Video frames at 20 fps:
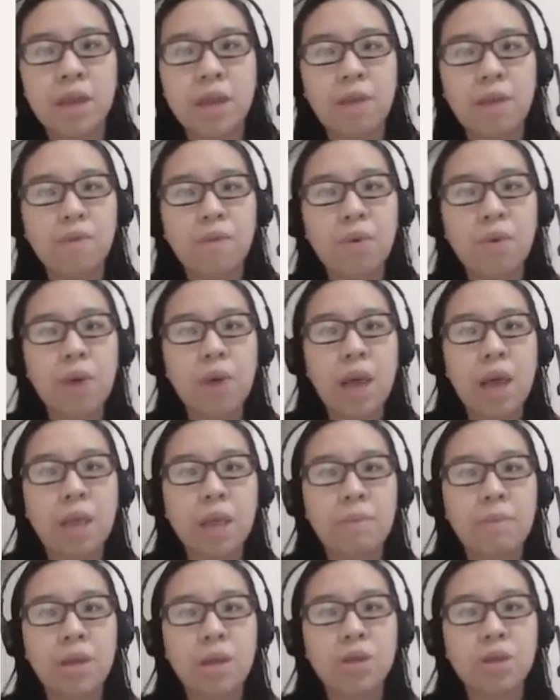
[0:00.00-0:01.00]
and 4
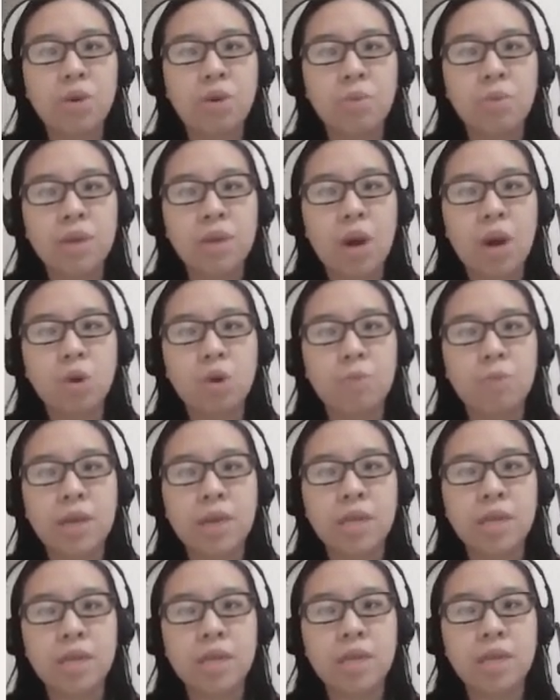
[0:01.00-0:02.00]
element Tolman
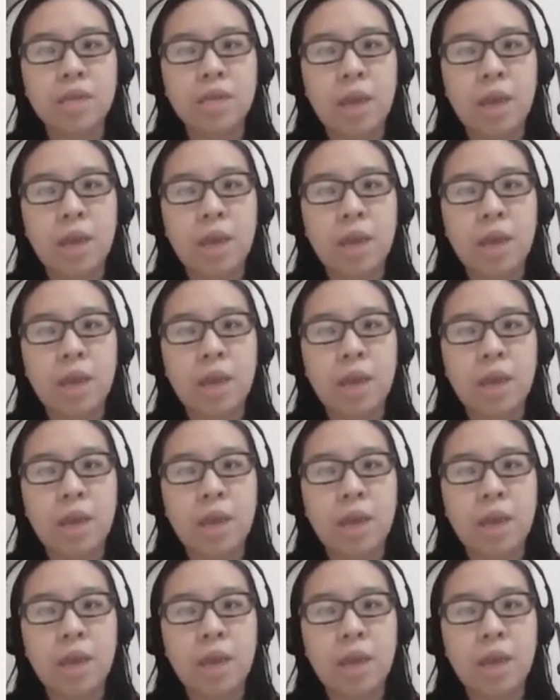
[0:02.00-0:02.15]
arguments in this